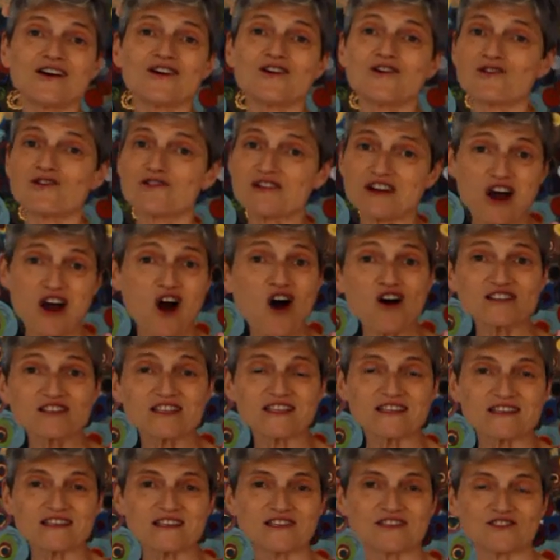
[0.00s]
or an
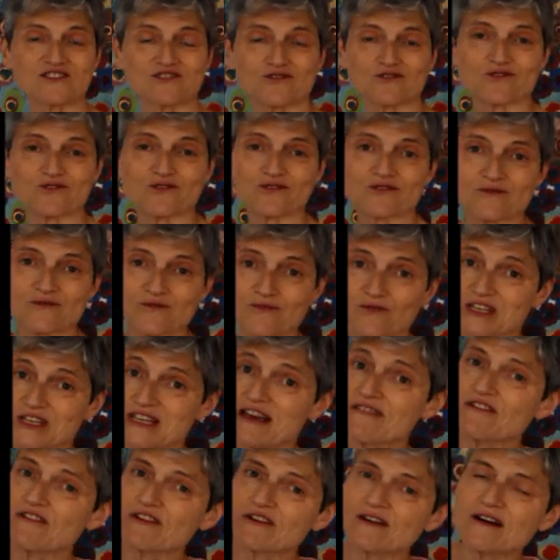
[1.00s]
artist or
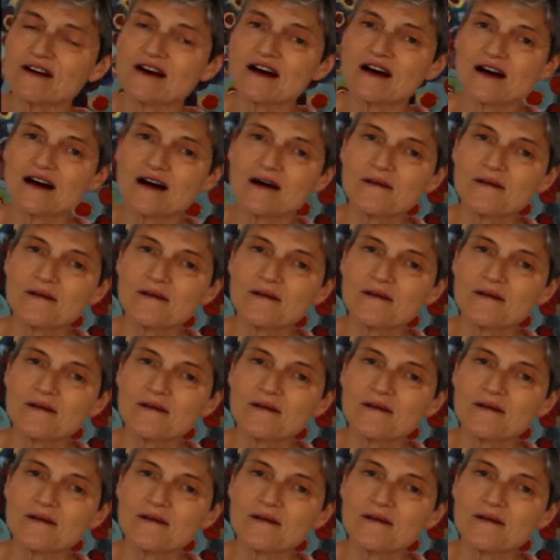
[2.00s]
whatever,